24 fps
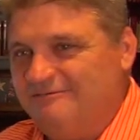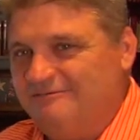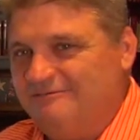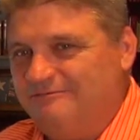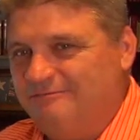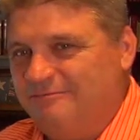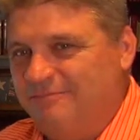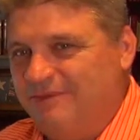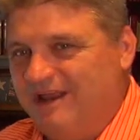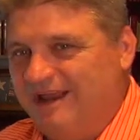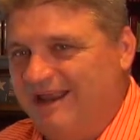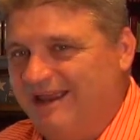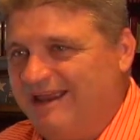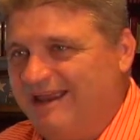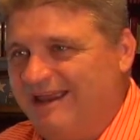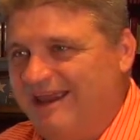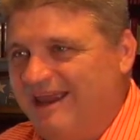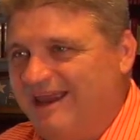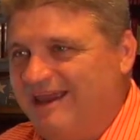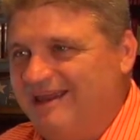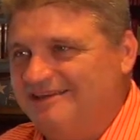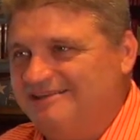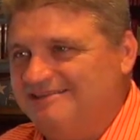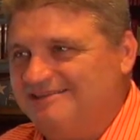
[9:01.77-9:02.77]
But
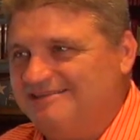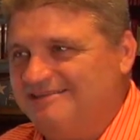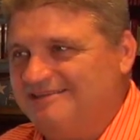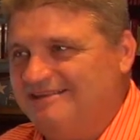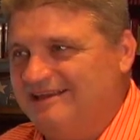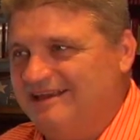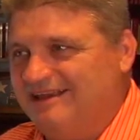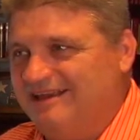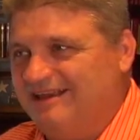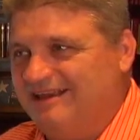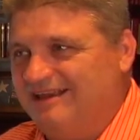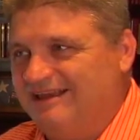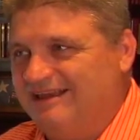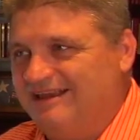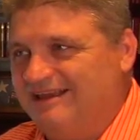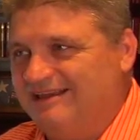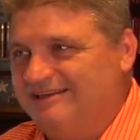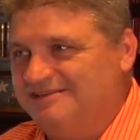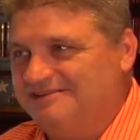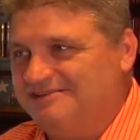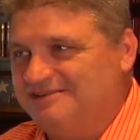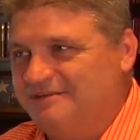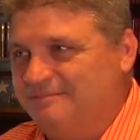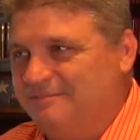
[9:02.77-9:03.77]
Ahaz
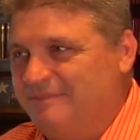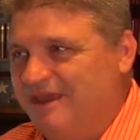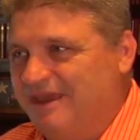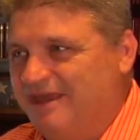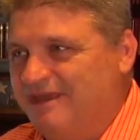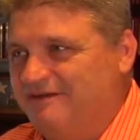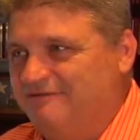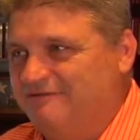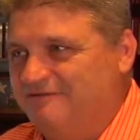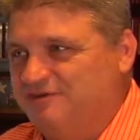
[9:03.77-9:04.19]
is the man of